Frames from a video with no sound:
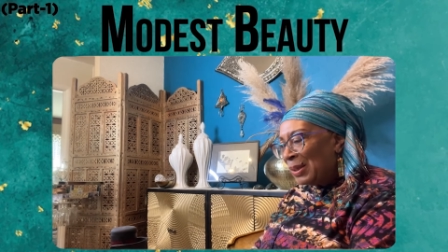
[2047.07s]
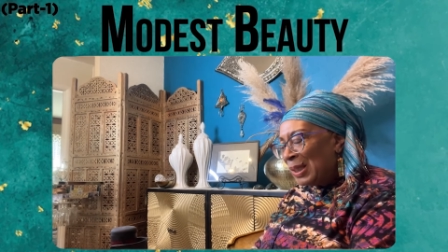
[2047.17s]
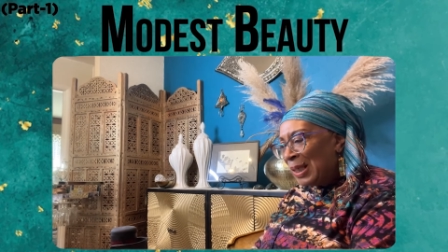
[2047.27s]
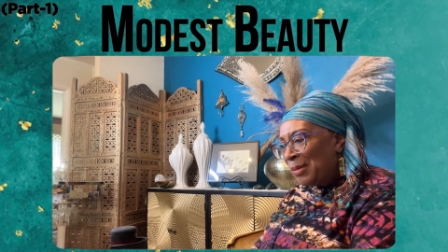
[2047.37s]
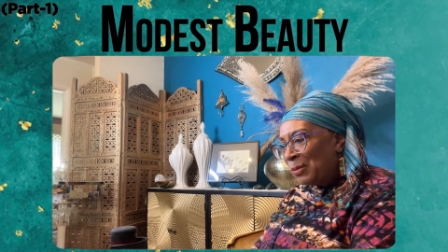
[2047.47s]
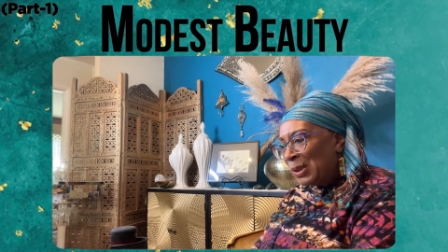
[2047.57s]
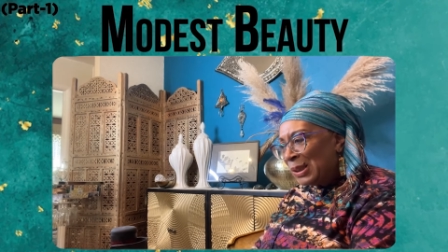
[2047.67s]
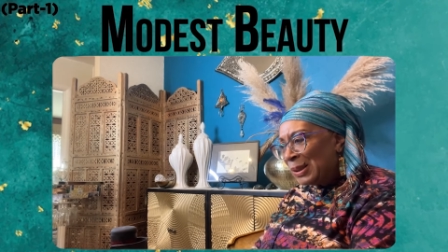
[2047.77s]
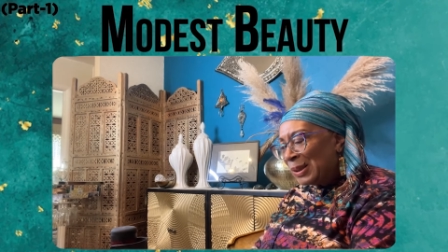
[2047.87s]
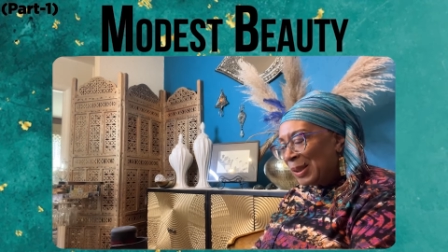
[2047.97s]
Her name
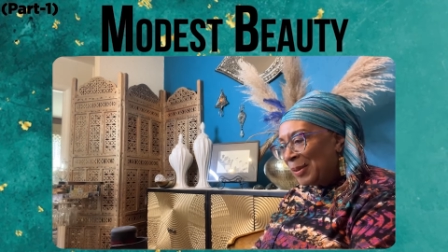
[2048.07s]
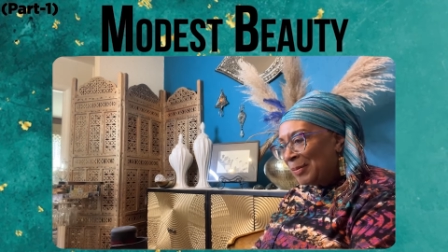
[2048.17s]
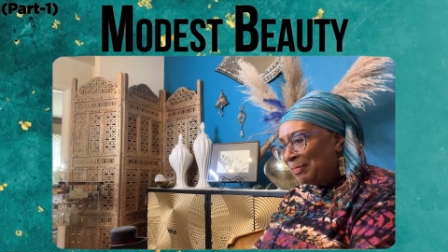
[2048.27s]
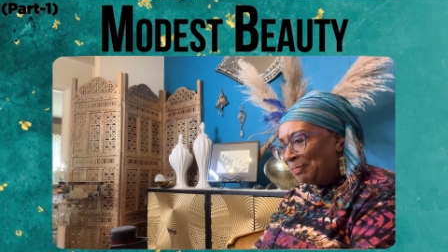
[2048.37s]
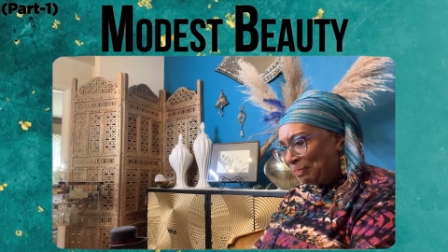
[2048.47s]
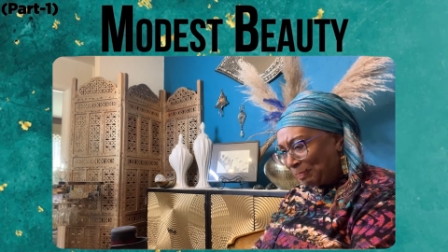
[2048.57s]
was. Um,